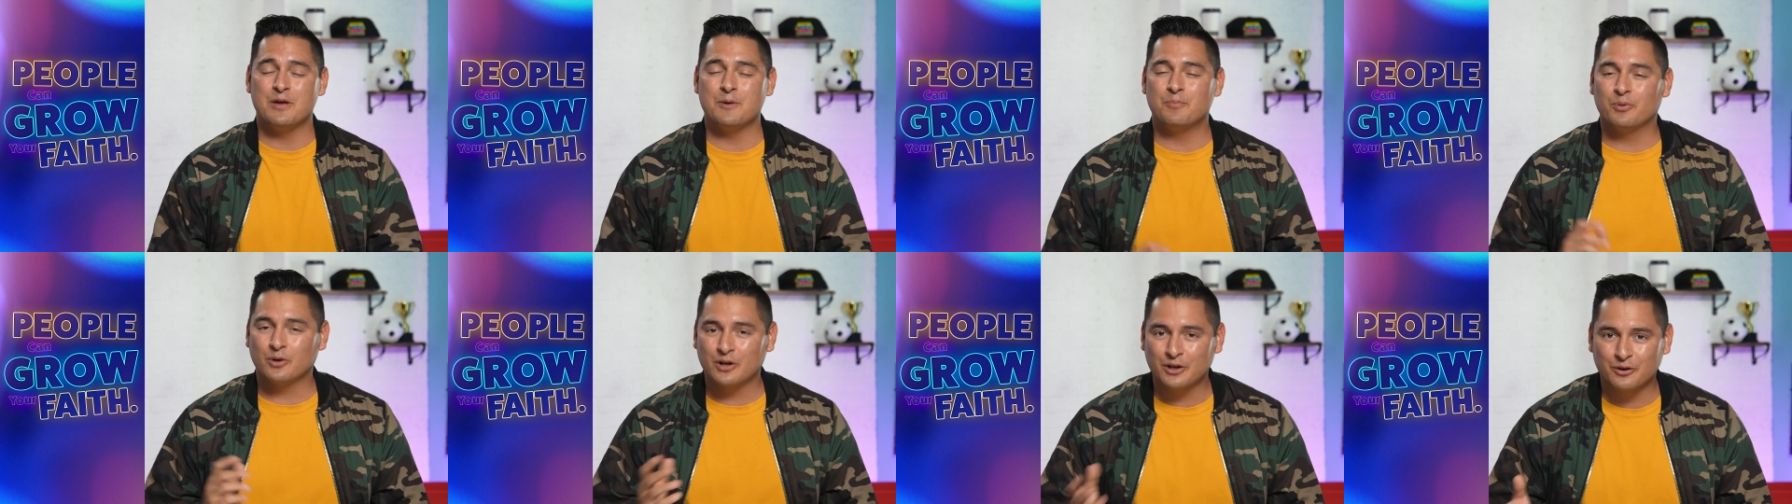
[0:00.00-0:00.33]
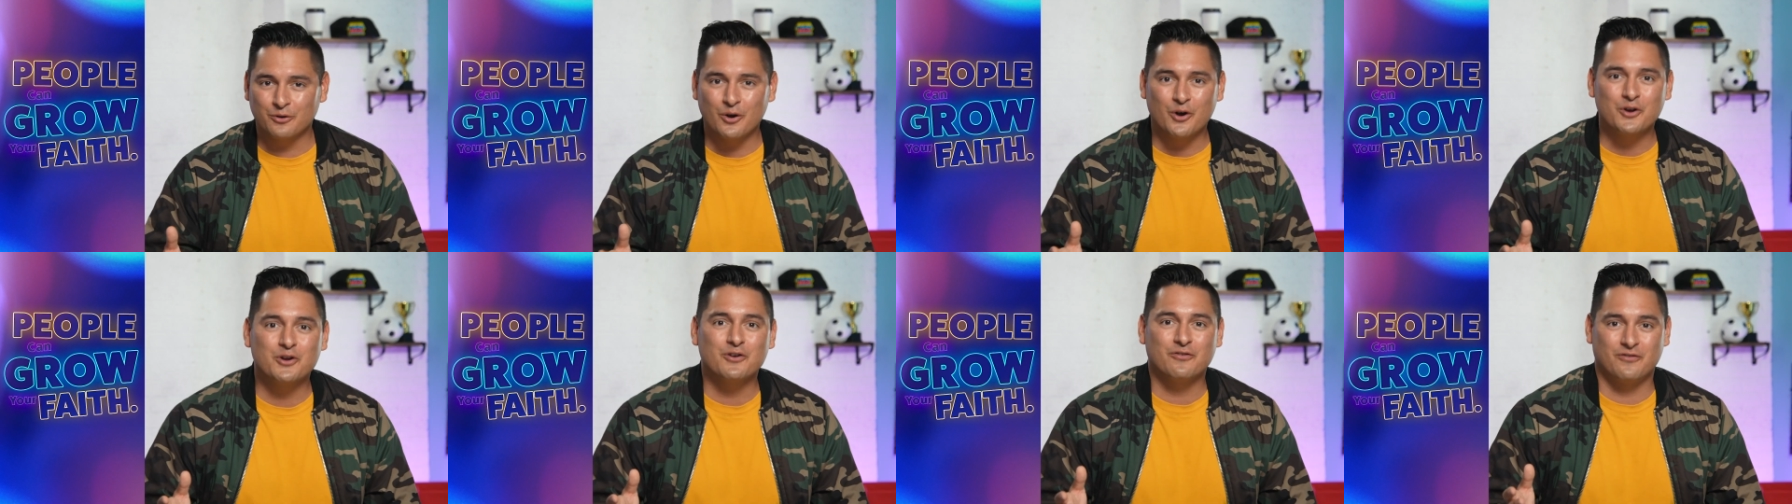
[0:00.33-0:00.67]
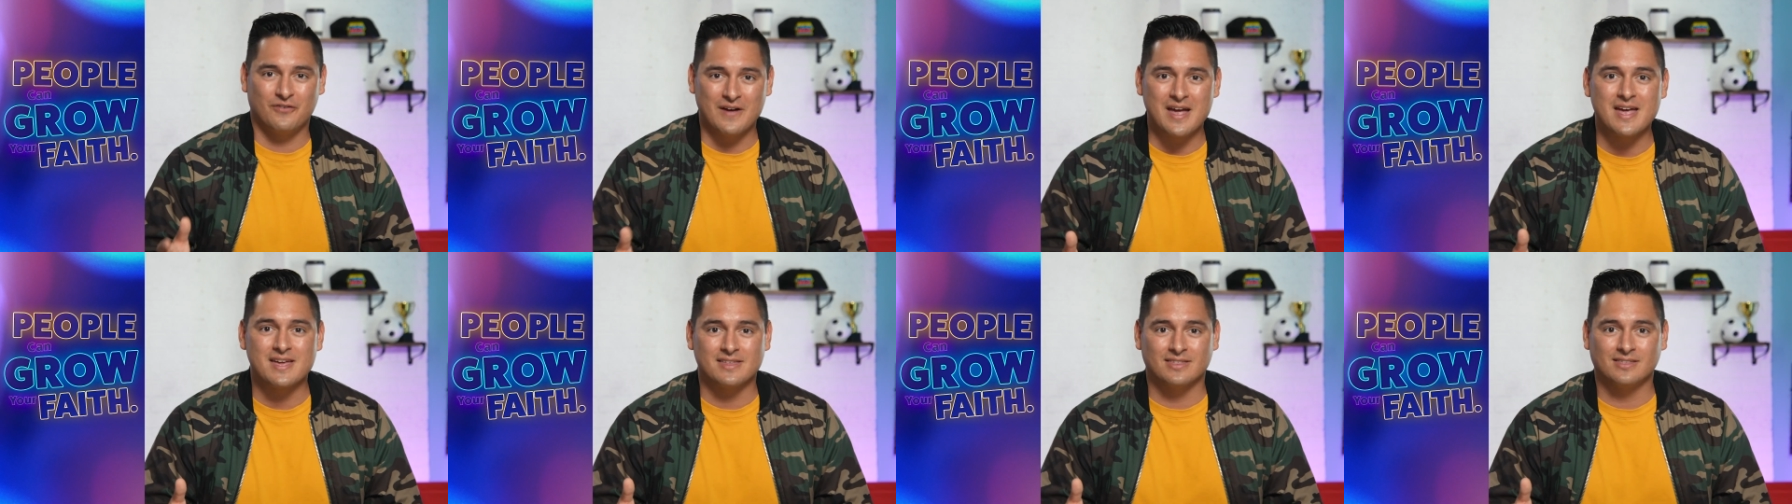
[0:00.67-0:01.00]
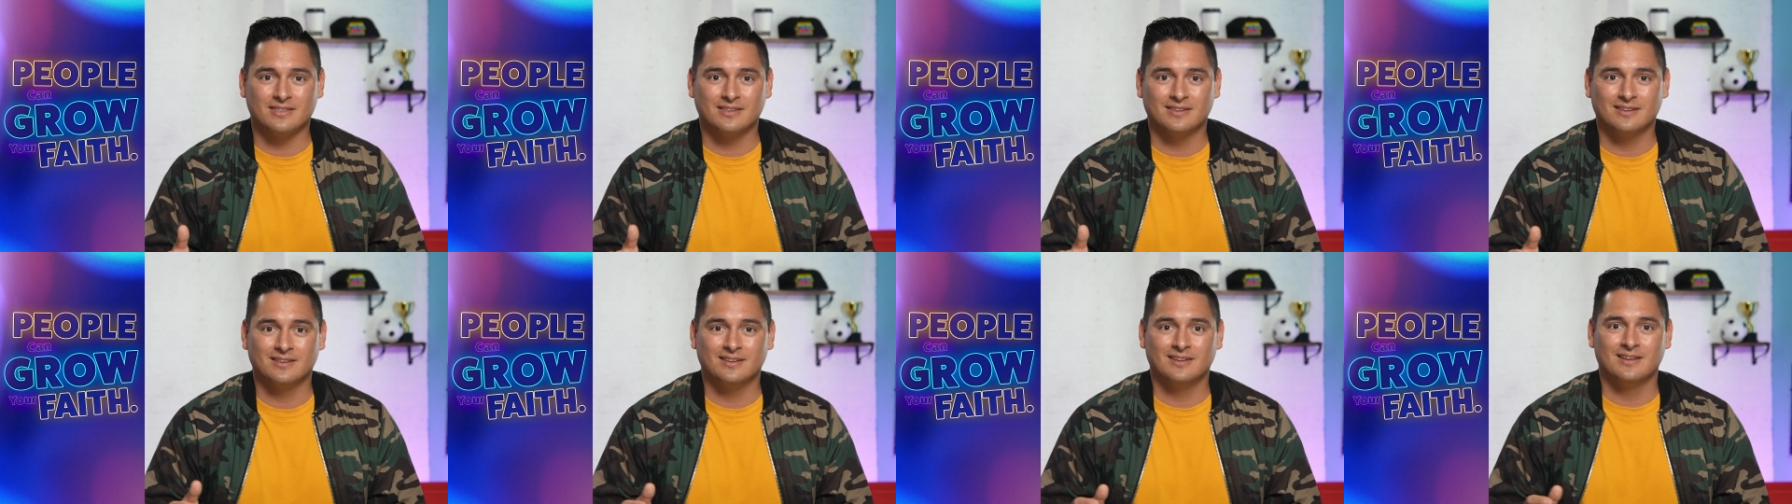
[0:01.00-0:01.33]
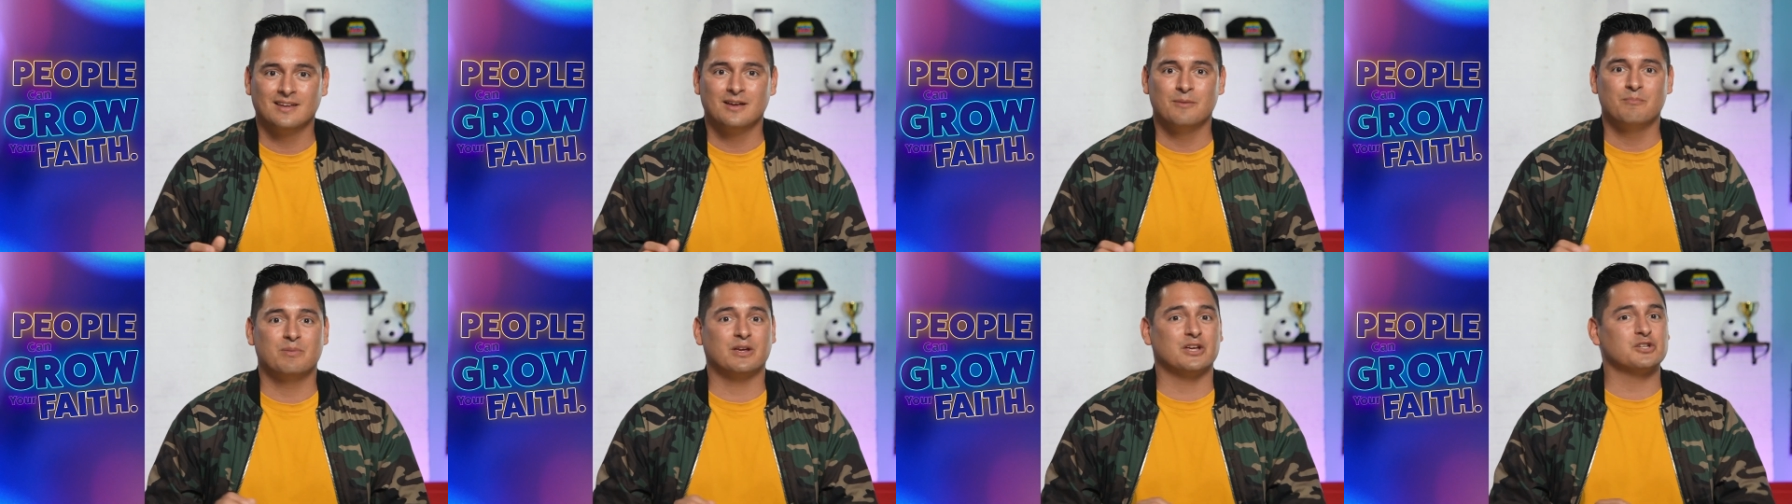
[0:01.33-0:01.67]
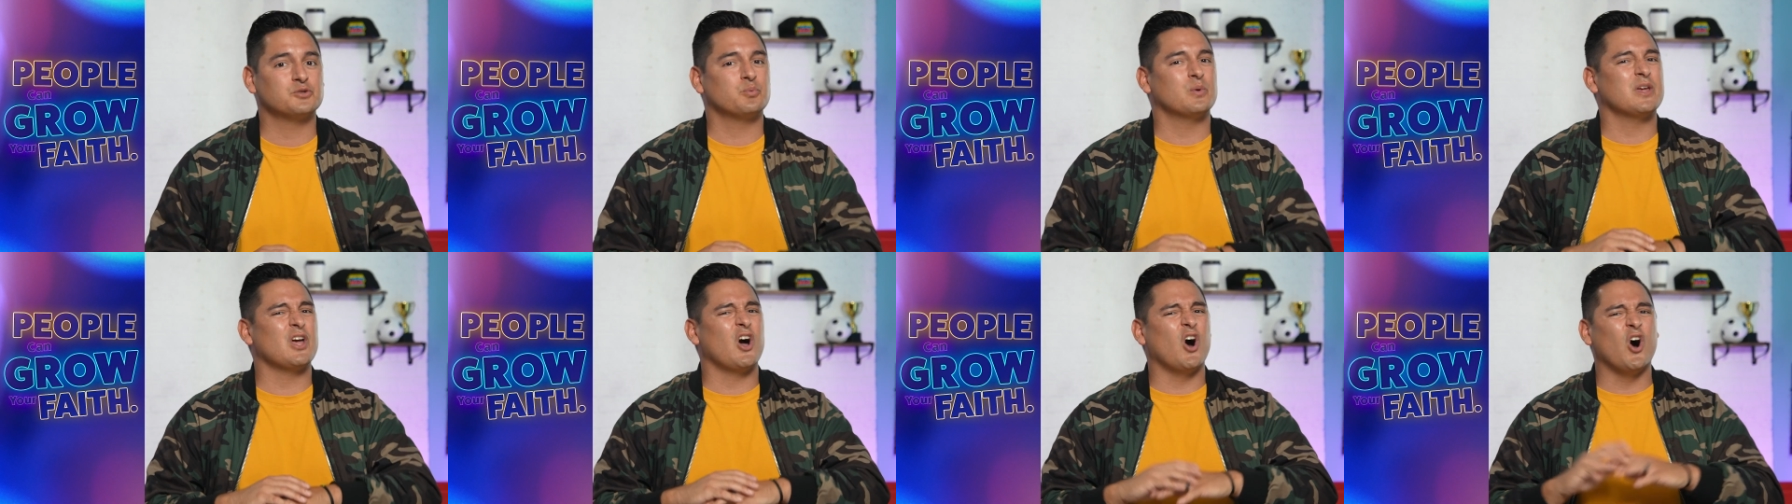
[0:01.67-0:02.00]
people can grow your faith,
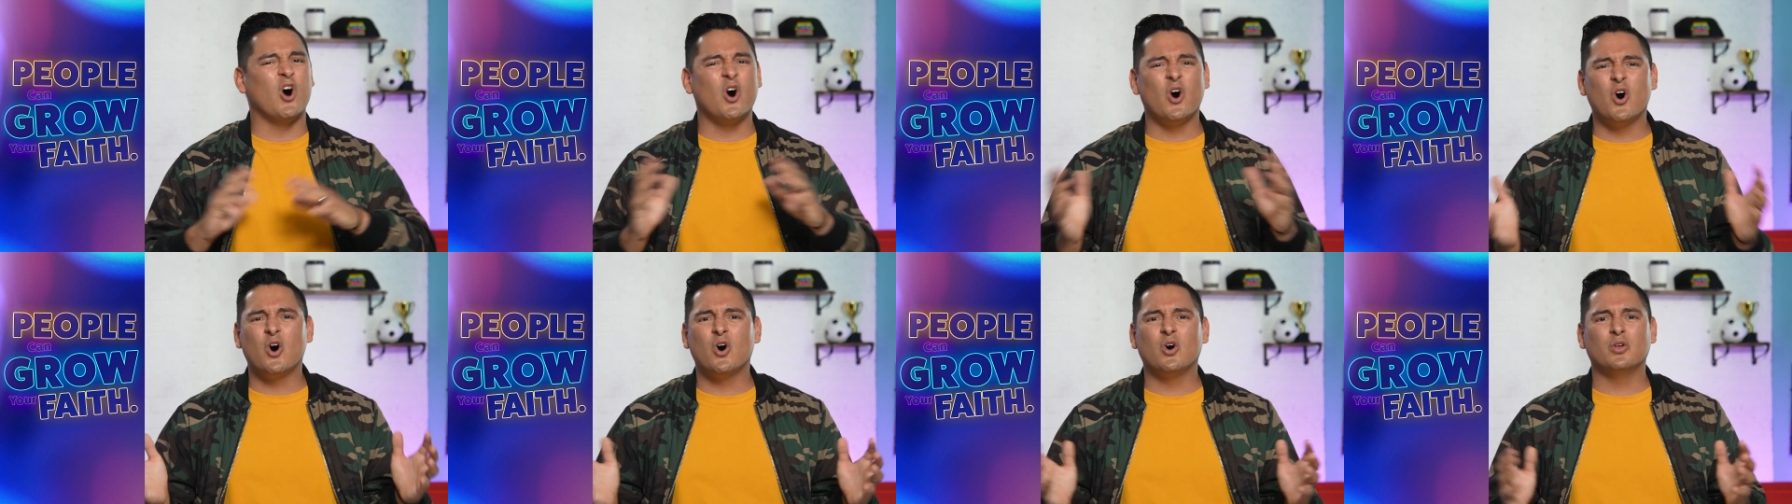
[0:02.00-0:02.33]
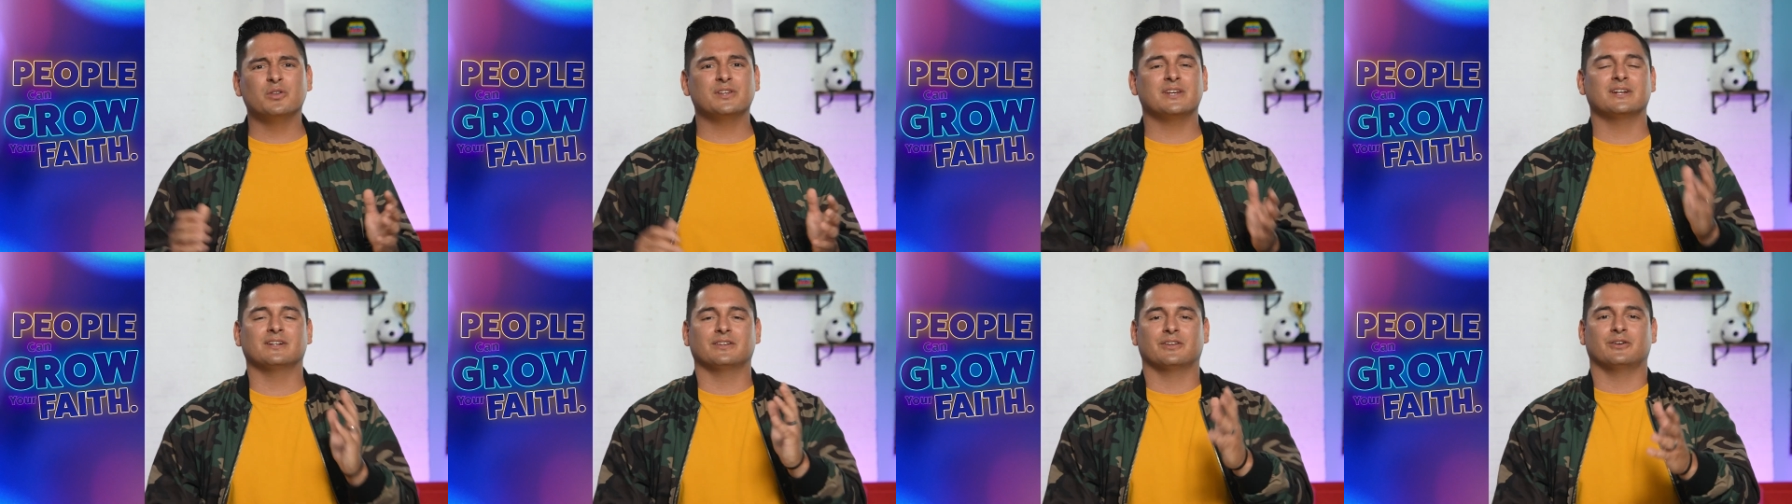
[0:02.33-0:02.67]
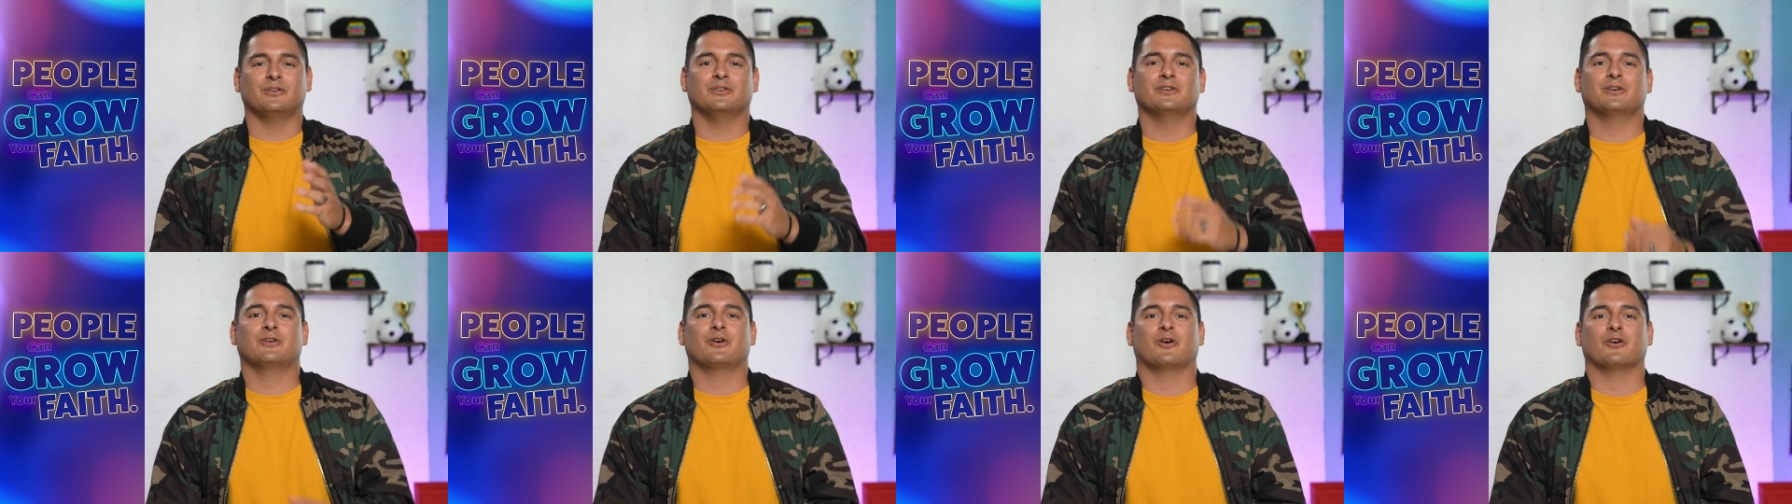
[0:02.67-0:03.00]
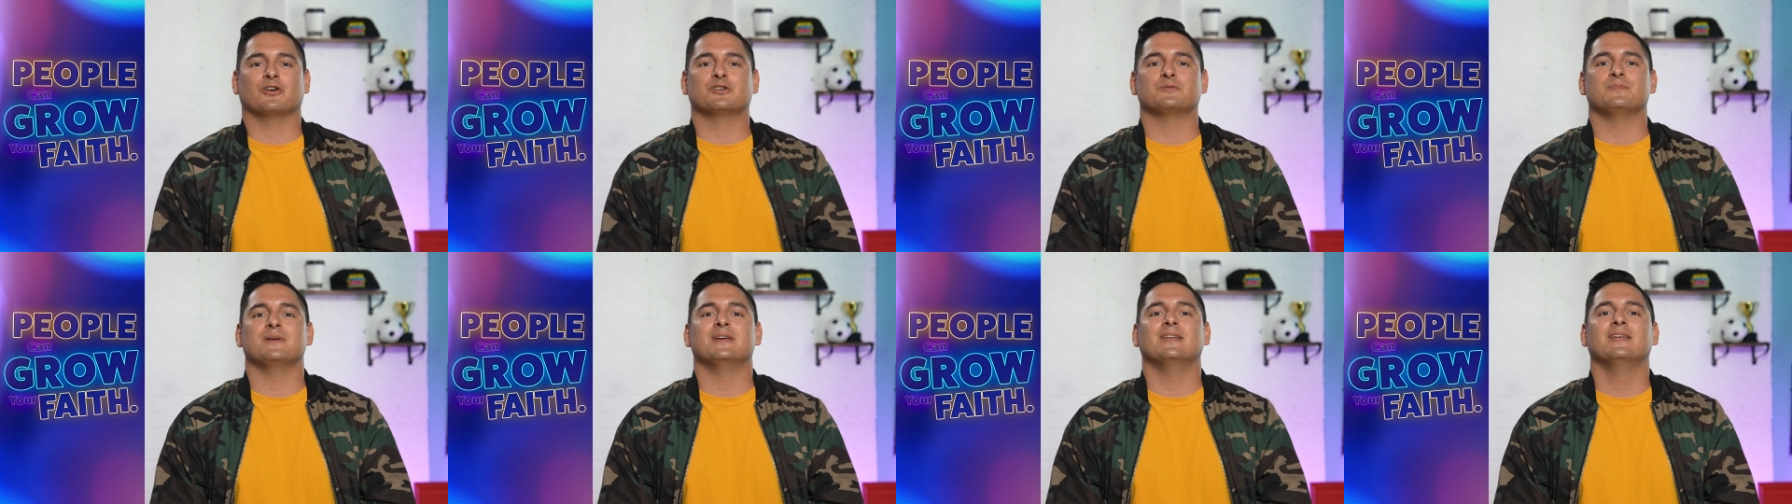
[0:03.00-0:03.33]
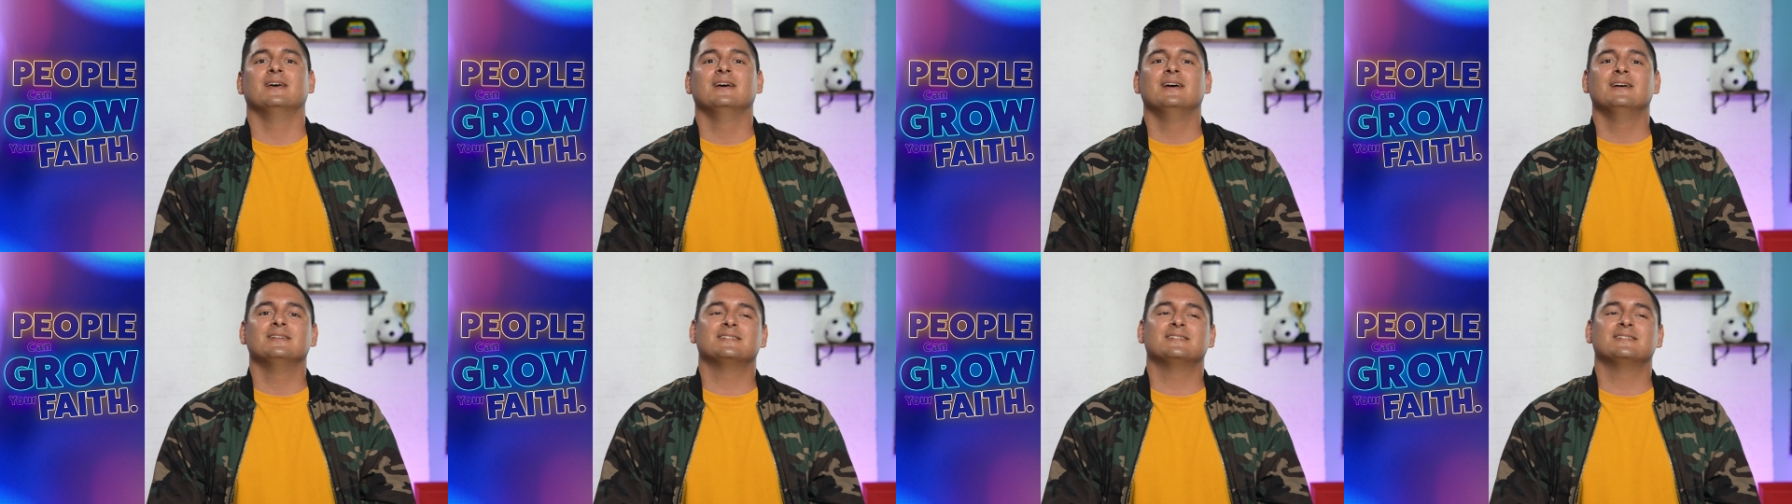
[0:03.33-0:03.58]
because we all need a little encouragement